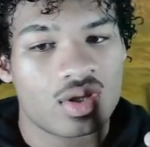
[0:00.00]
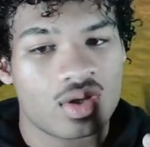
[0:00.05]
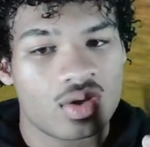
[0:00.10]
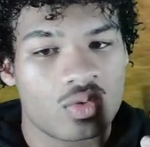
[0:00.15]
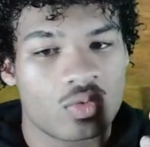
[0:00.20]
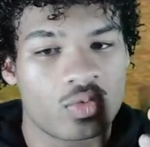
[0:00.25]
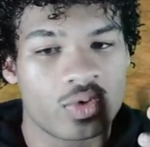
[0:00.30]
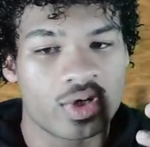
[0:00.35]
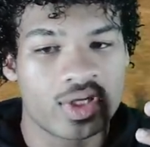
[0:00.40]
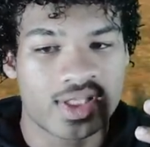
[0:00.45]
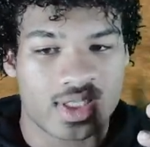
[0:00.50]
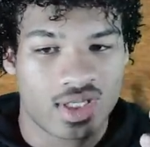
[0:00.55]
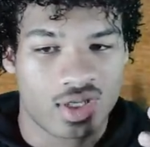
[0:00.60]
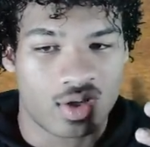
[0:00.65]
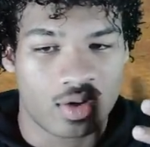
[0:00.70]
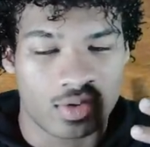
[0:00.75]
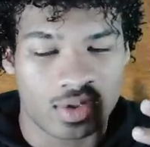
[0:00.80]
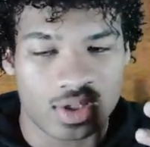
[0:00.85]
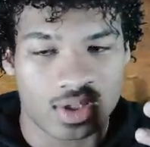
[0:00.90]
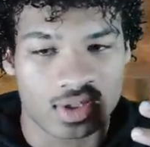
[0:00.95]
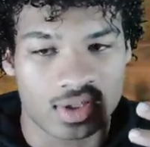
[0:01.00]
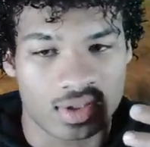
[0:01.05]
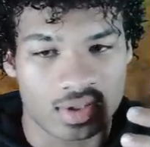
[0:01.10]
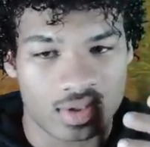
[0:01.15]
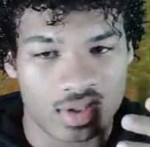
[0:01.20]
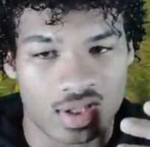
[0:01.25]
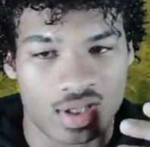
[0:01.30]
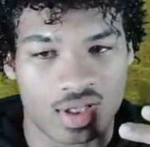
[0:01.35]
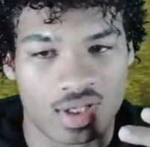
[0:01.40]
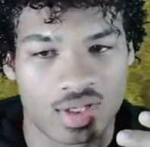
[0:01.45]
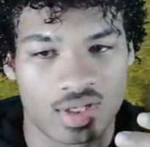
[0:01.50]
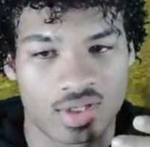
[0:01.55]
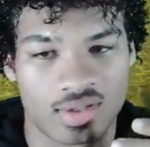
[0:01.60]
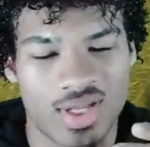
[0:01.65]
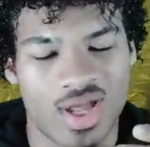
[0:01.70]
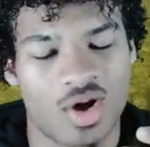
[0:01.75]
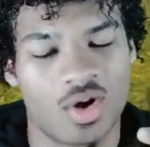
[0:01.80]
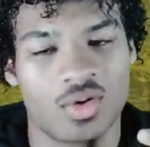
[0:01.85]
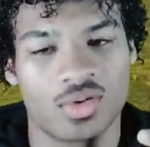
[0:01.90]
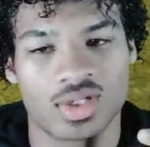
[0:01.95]
with holding,
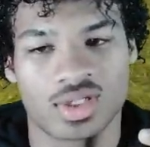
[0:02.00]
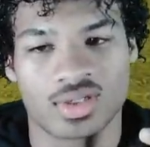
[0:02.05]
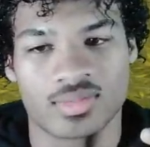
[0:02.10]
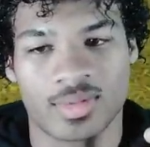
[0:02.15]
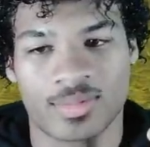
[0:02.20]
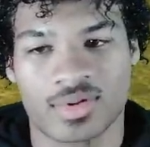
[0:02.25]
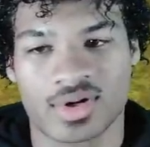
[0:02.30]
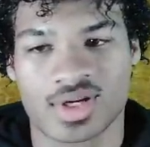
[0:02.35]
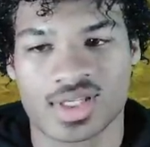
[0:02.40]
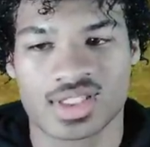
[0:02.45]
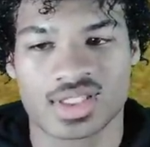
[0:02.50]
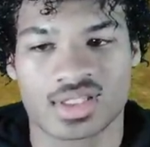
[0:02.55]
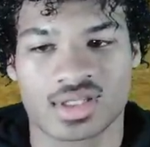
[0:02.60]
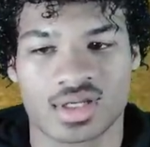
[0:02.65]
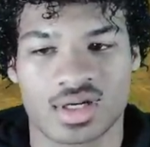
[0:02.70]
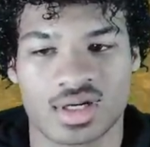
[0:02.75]
not holding, but pressing